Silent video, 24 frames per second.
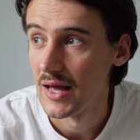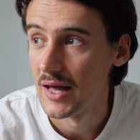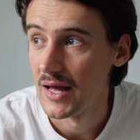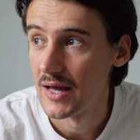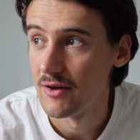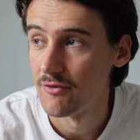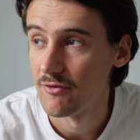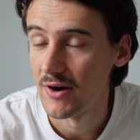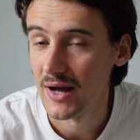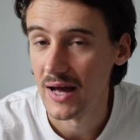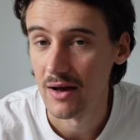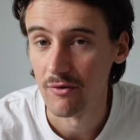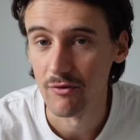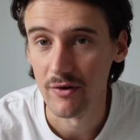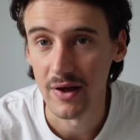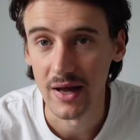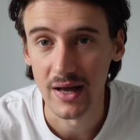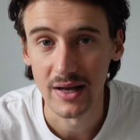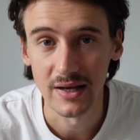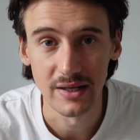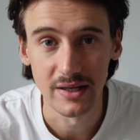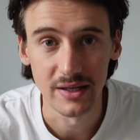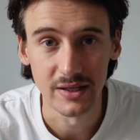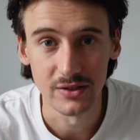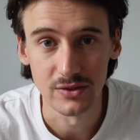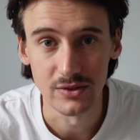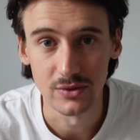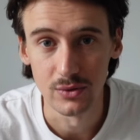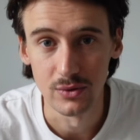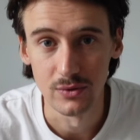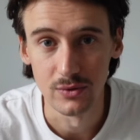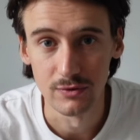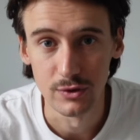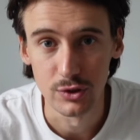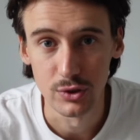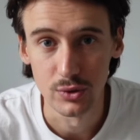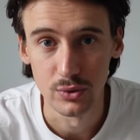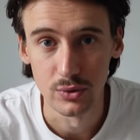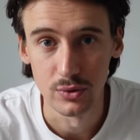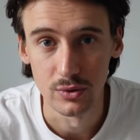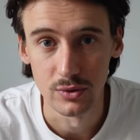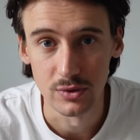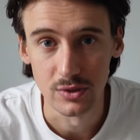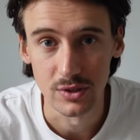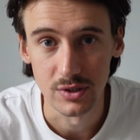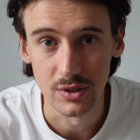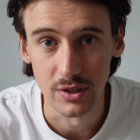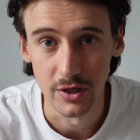if I have any sort of
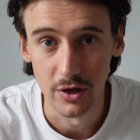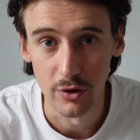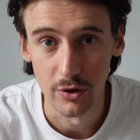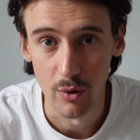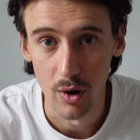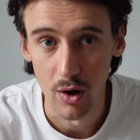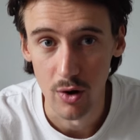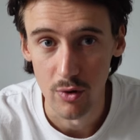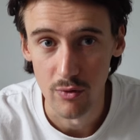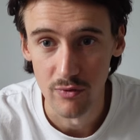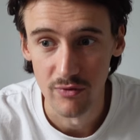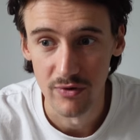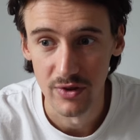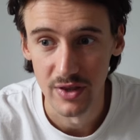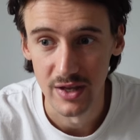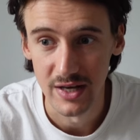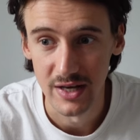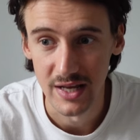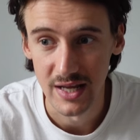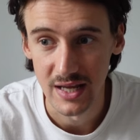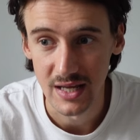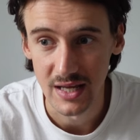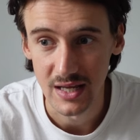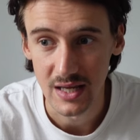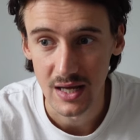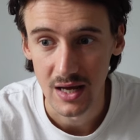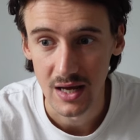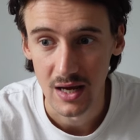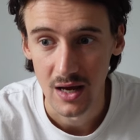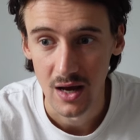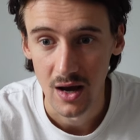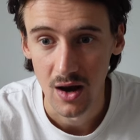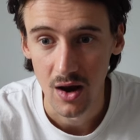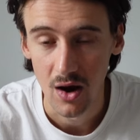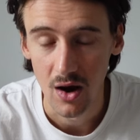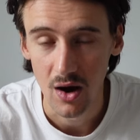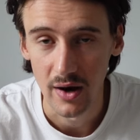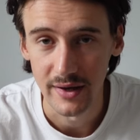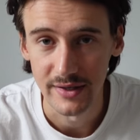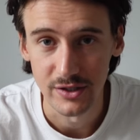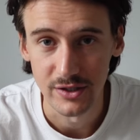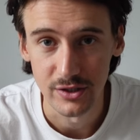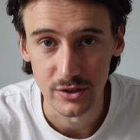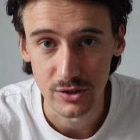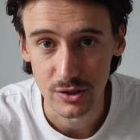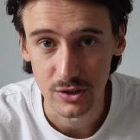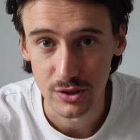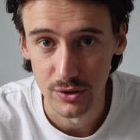shorts that go over the knee, I
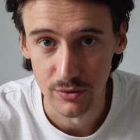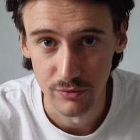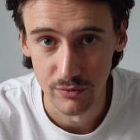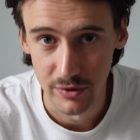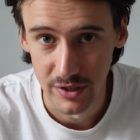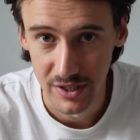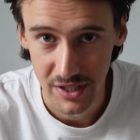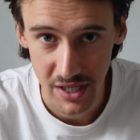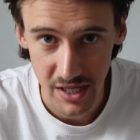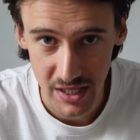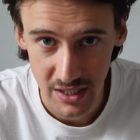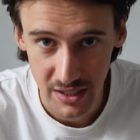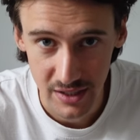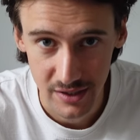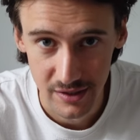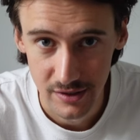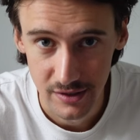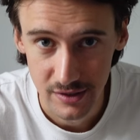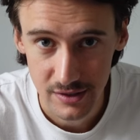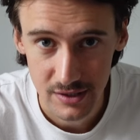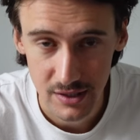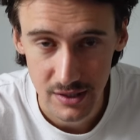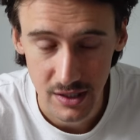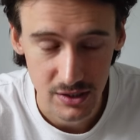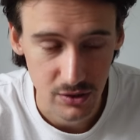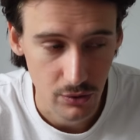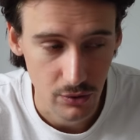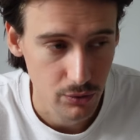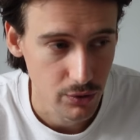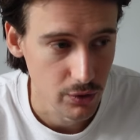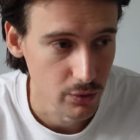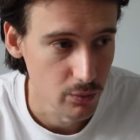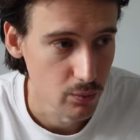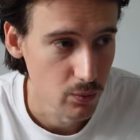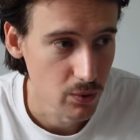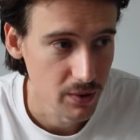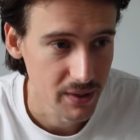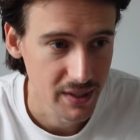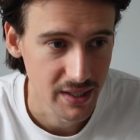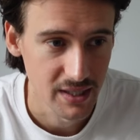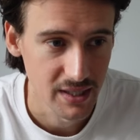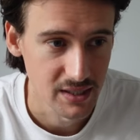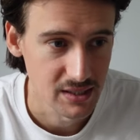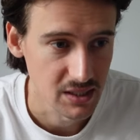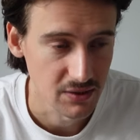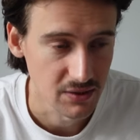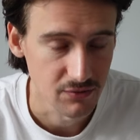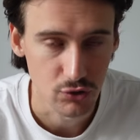just look ridiculous. I don't know what it
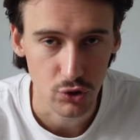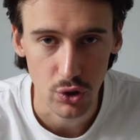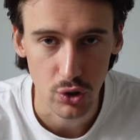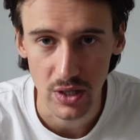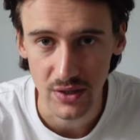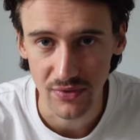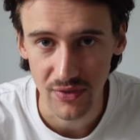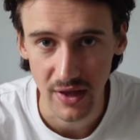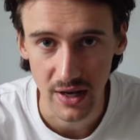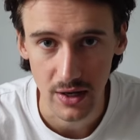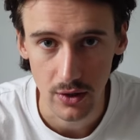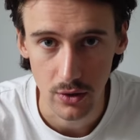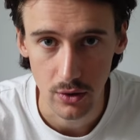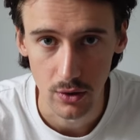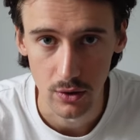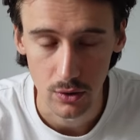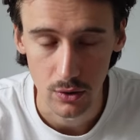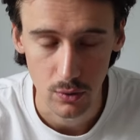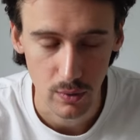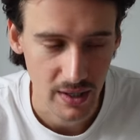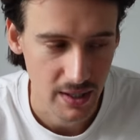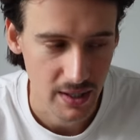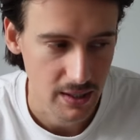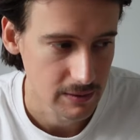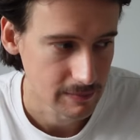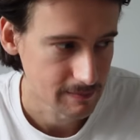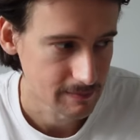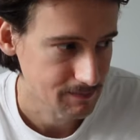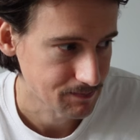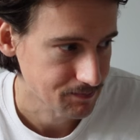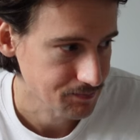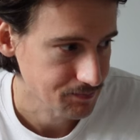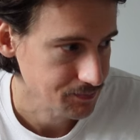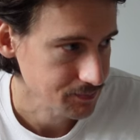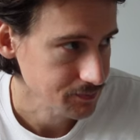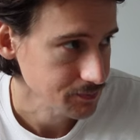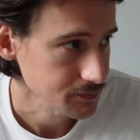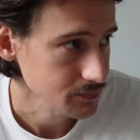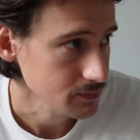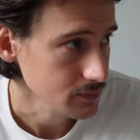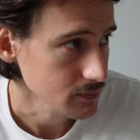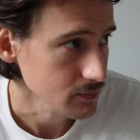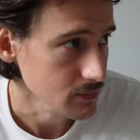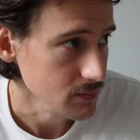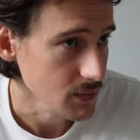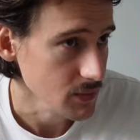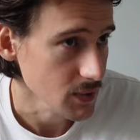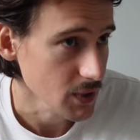is. I've tried that look where
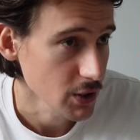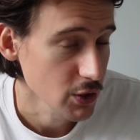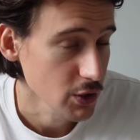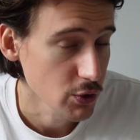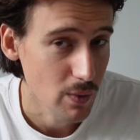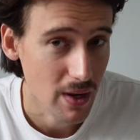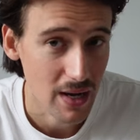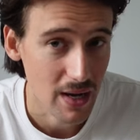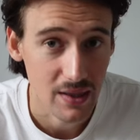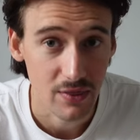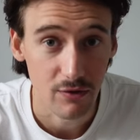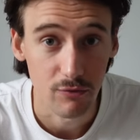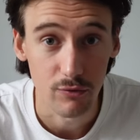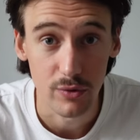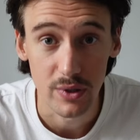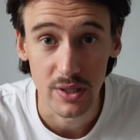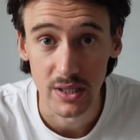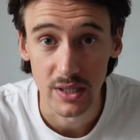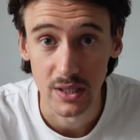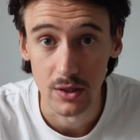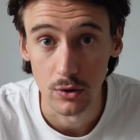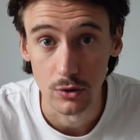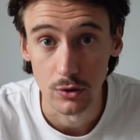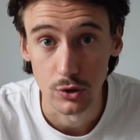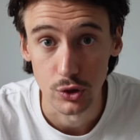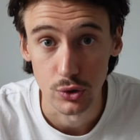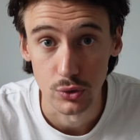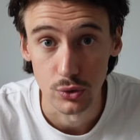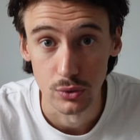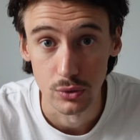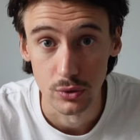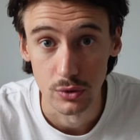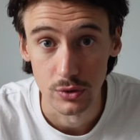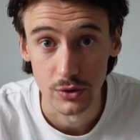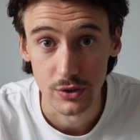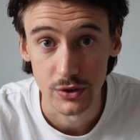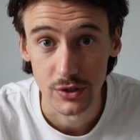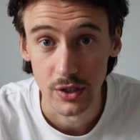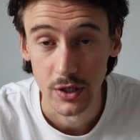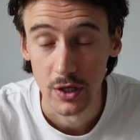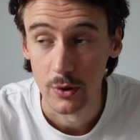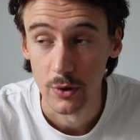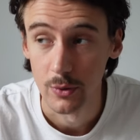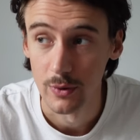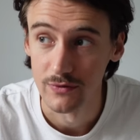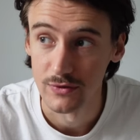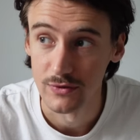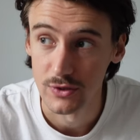you wear the really long shorts
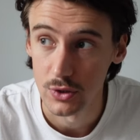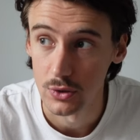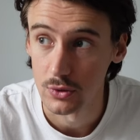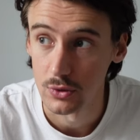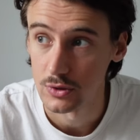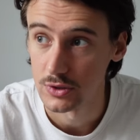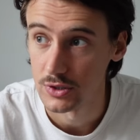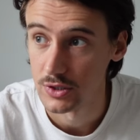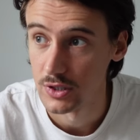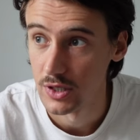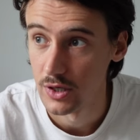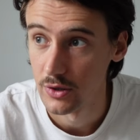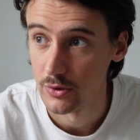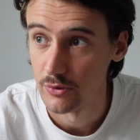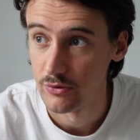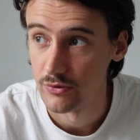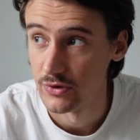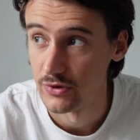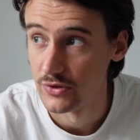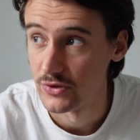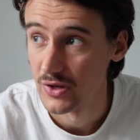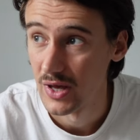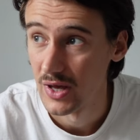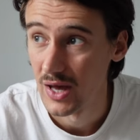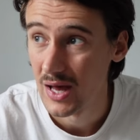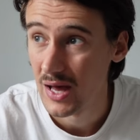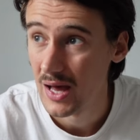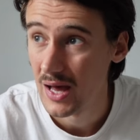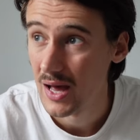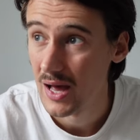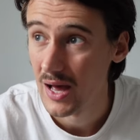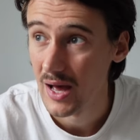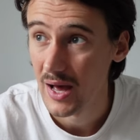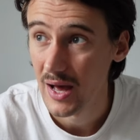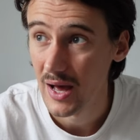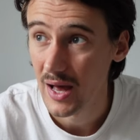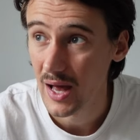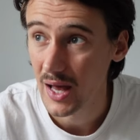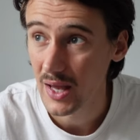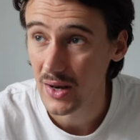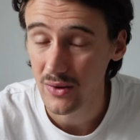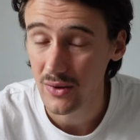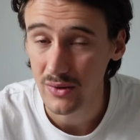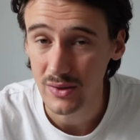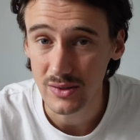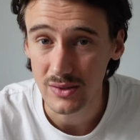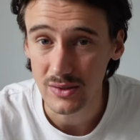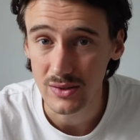with socks and loafers and
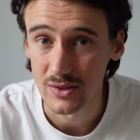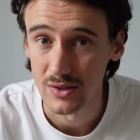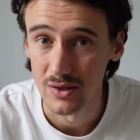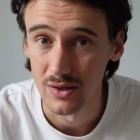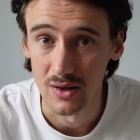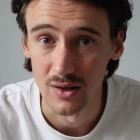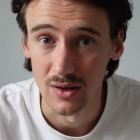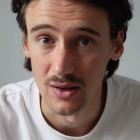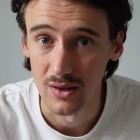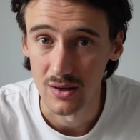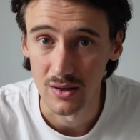I just look